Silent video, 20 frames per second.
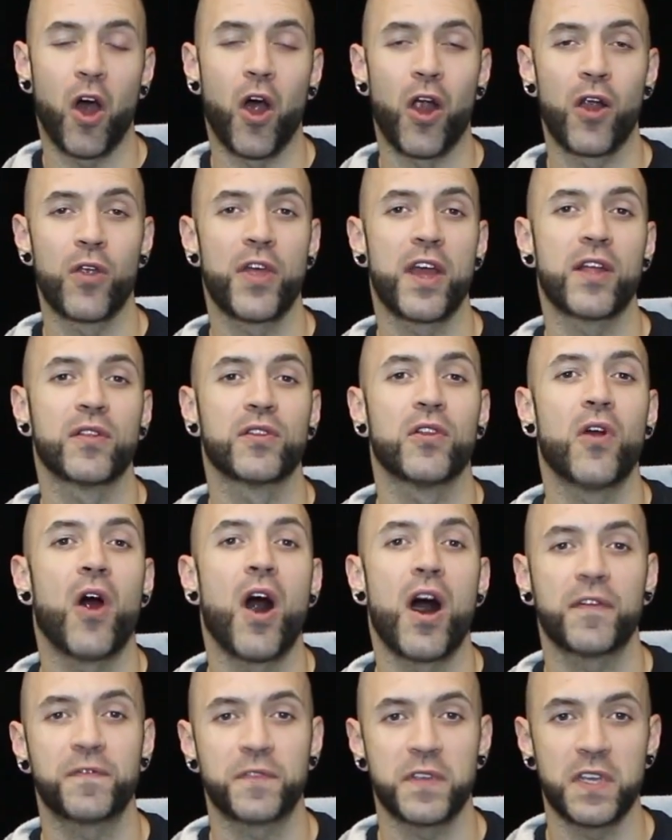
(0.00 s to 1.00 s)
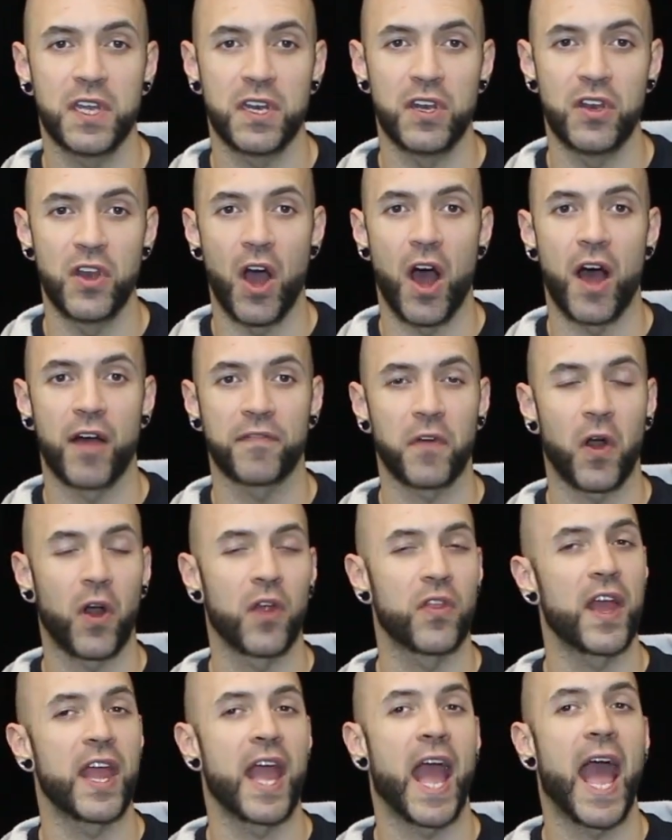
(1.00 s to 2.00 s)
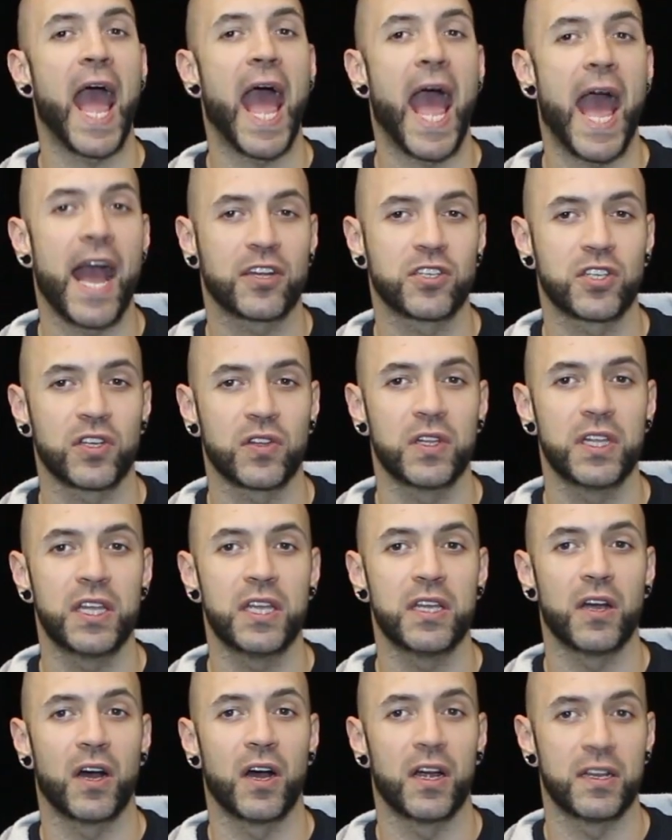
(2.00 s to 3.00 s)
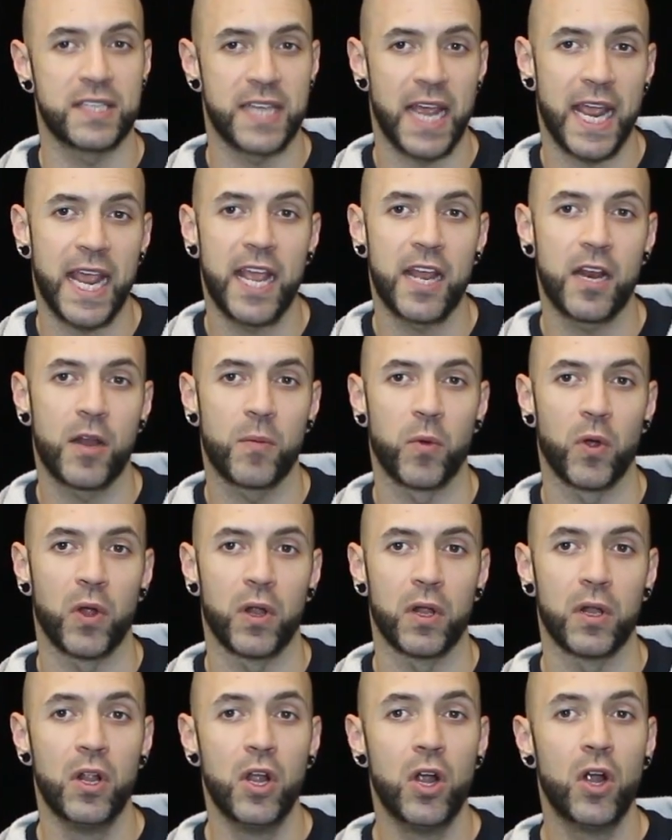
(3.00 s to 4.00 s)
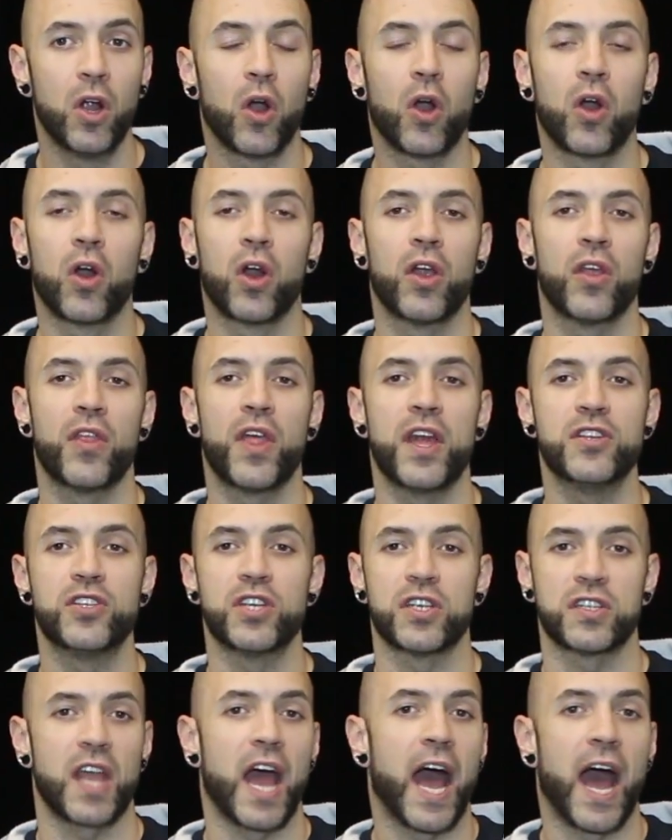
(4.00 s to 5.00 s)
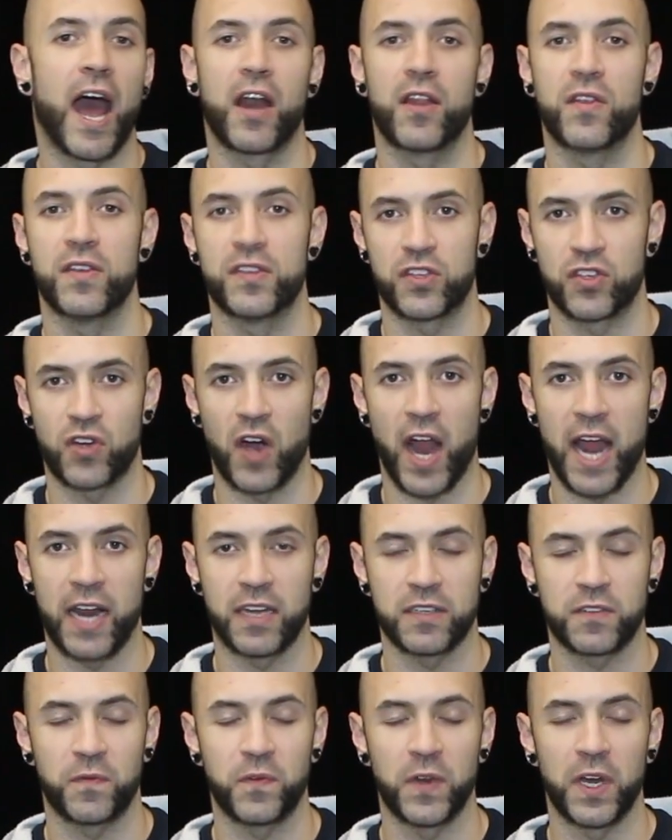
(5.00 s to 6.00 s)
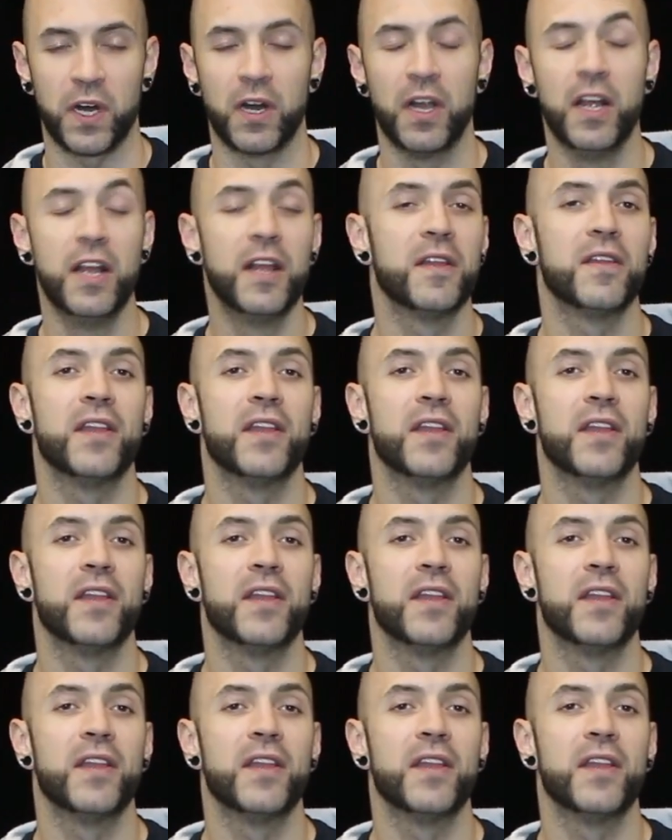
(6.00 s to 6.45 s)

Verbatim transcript: are they lofty enough? Are they actually attainable or are they just out of the stratosphere?